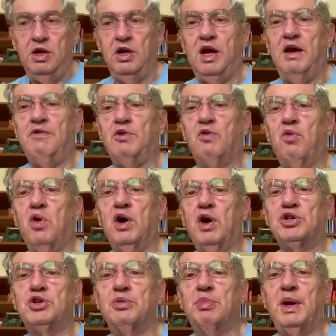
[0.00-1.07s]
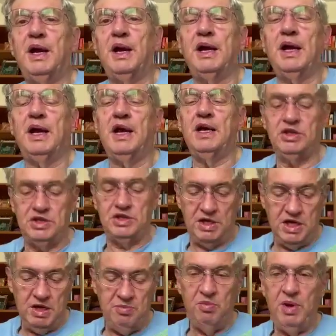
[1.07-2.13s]
You have to watch your back cast to
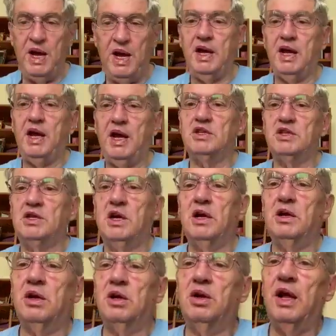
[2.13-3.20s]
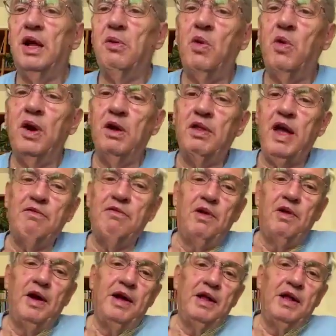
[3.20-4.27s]
keep your back cast higher. You wear that
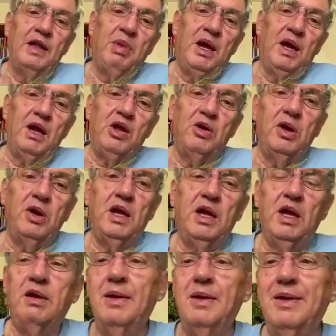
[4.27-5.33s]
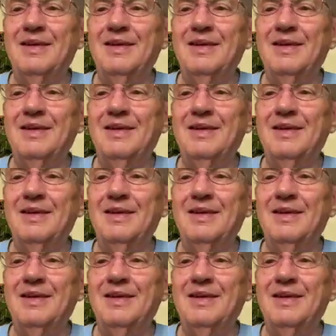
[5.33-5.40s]
fly in the back of your head.